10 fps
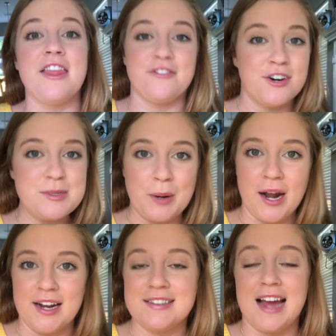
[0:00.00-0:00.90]
The first
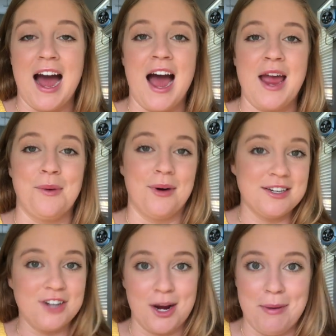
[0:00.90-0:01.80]
product I want to
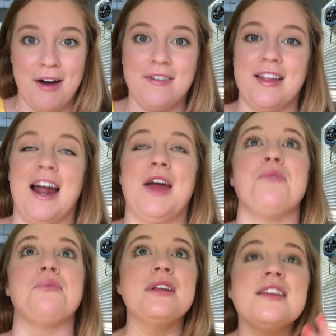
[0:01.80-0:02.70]
talk about that I
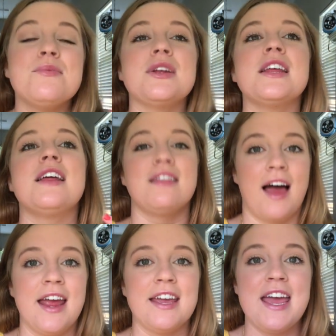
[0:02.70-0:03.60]
really
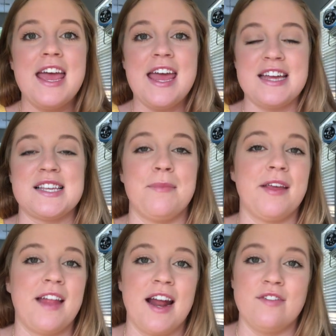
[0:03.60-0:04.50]
like is something
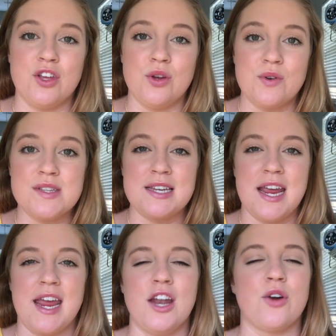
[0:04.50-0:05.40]
that I've used
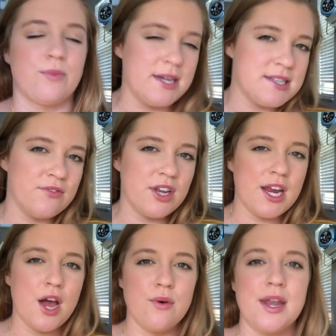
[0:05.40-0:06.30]
in a recent
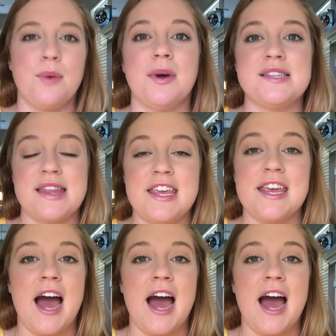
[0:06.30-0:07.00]
video, and it was the